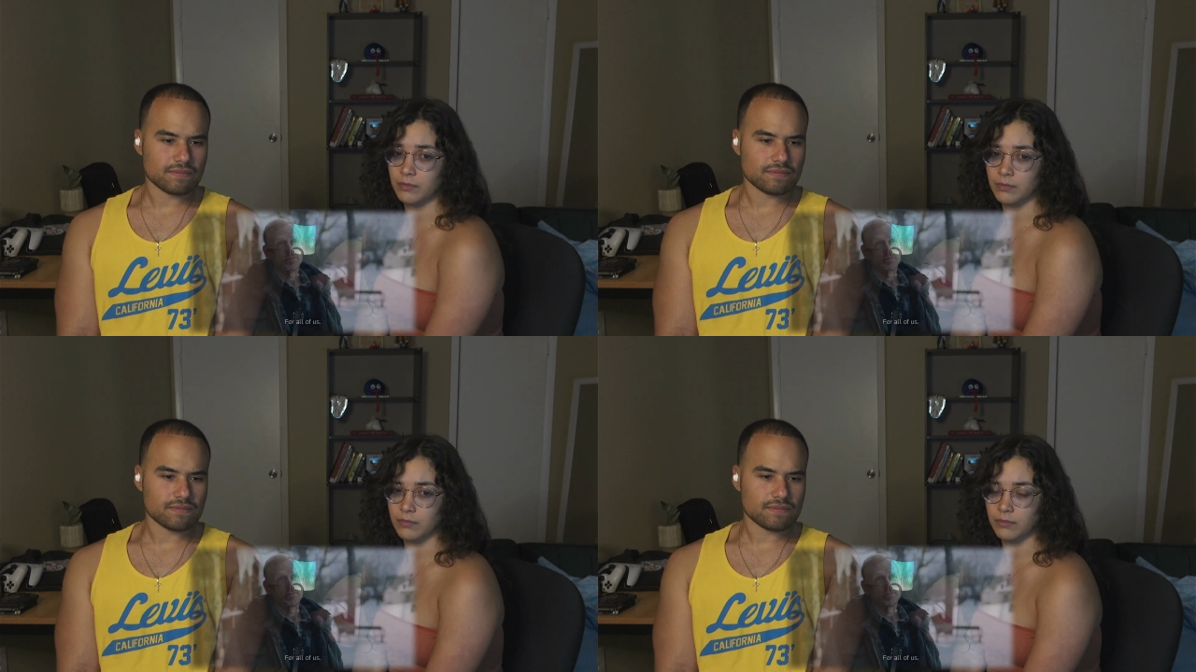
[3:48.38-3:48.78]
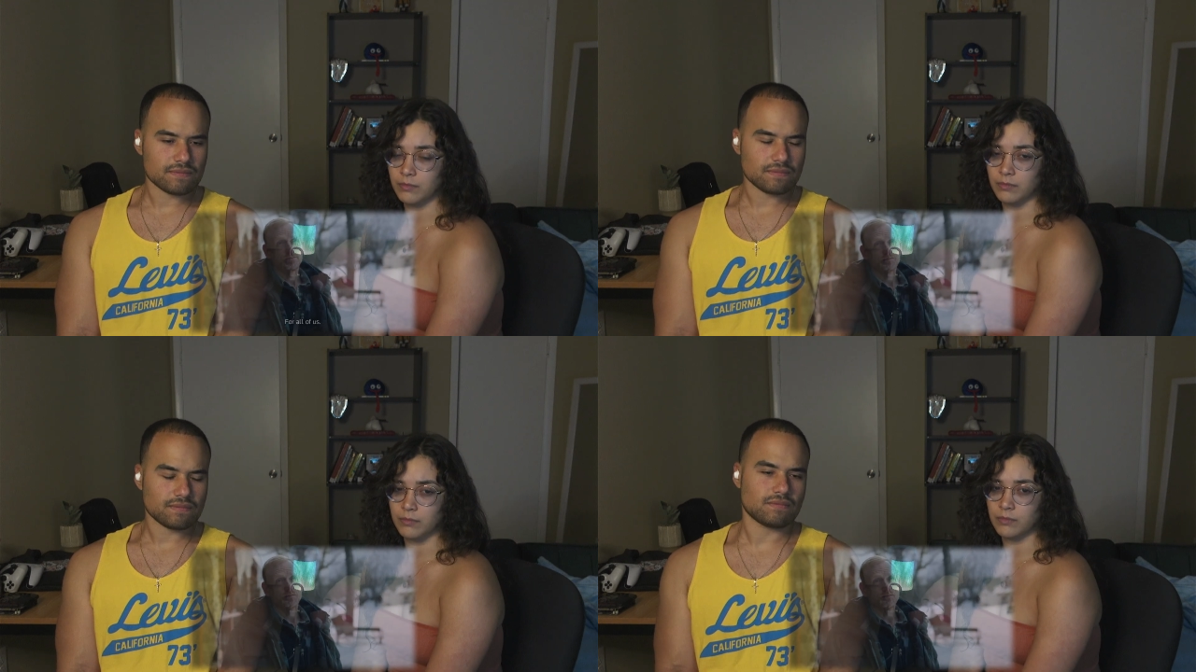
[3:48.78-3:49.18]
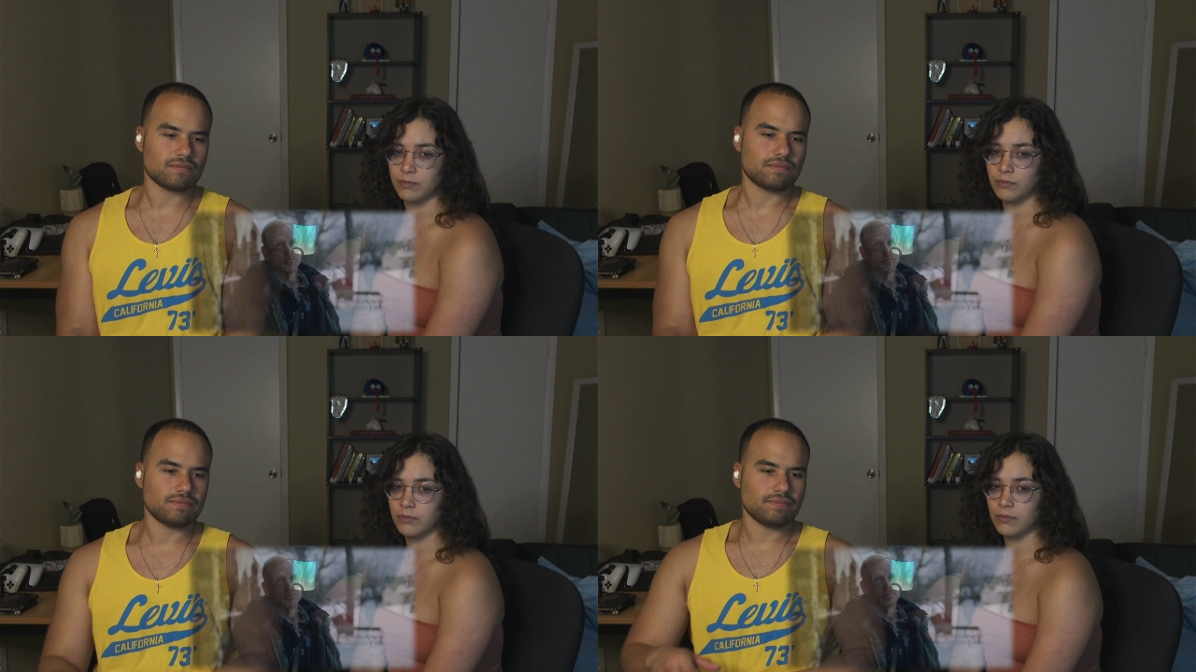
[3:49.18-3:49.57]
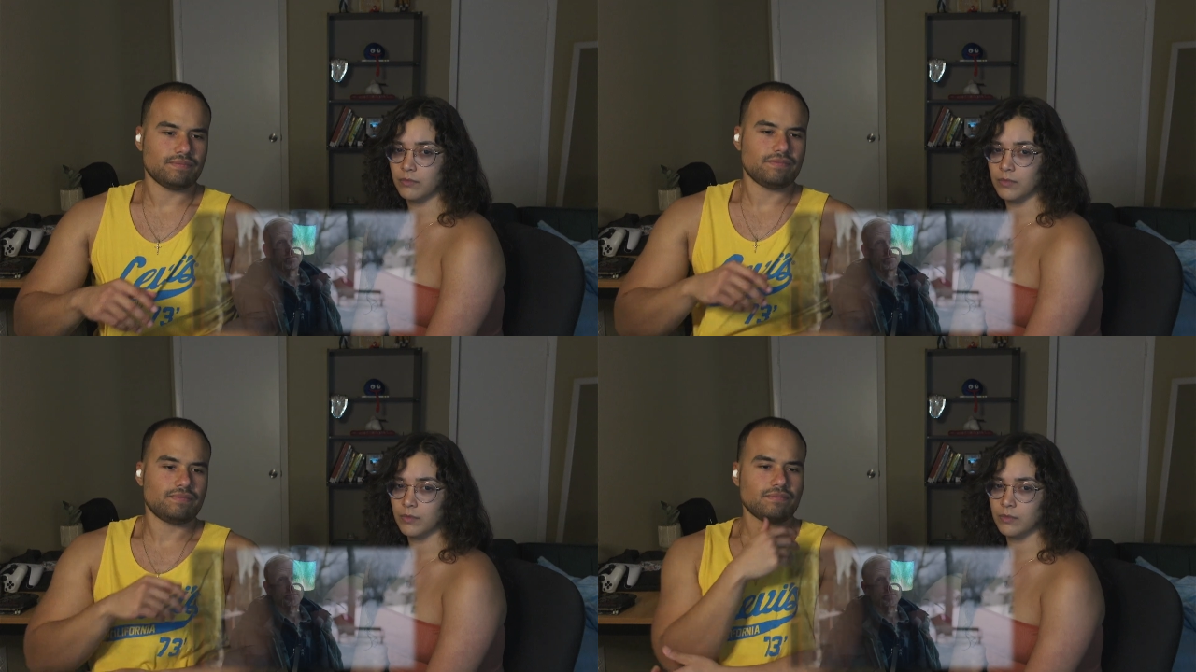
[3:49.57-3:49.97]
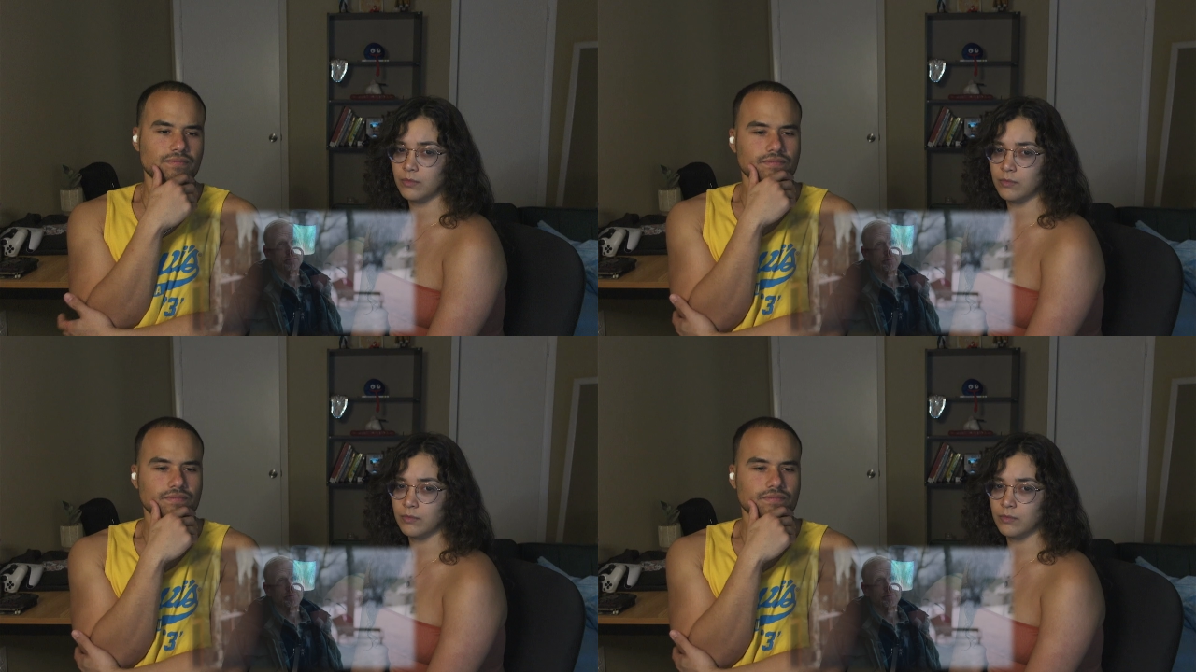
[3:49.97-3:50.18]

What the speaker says: Nobody speaks.